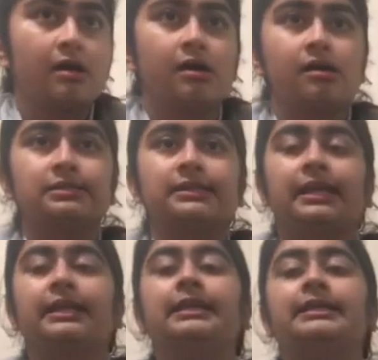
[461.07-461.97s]

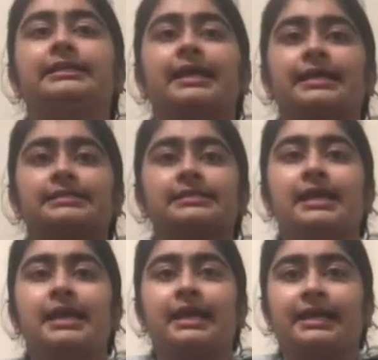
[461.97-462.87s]
Secondly, tax
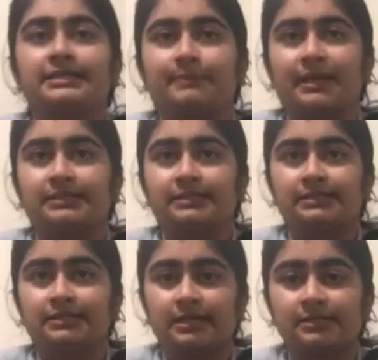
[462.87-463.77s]
expenses
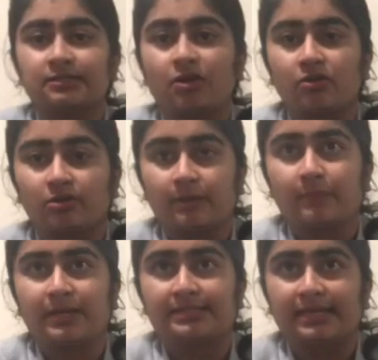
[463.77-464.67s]
does not
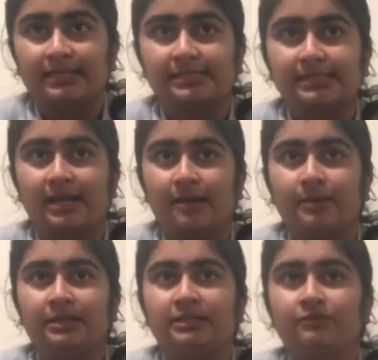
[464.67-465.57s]
represent
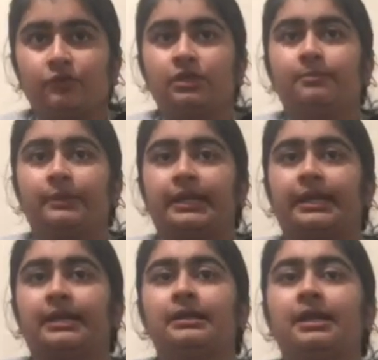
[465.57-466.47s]
liability for the period,
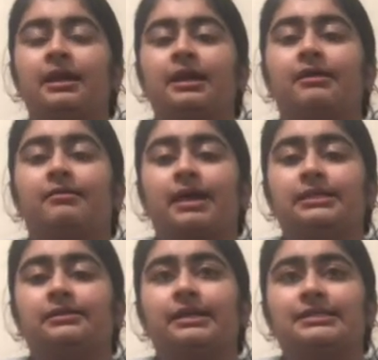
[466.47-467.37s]
rather
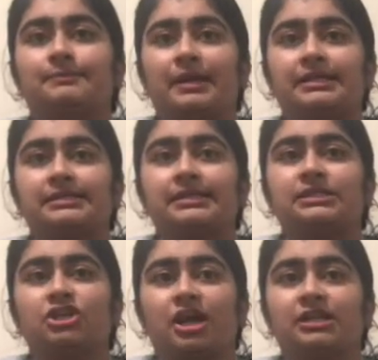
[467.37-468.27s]
expenses
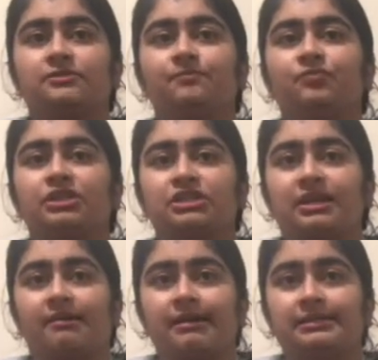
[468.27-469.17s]
charged which
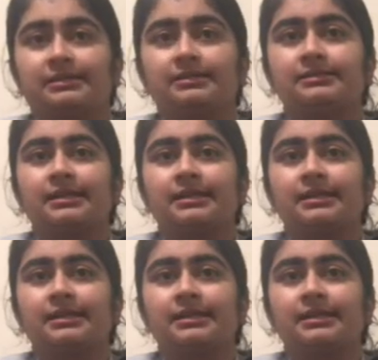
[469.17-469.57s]
arises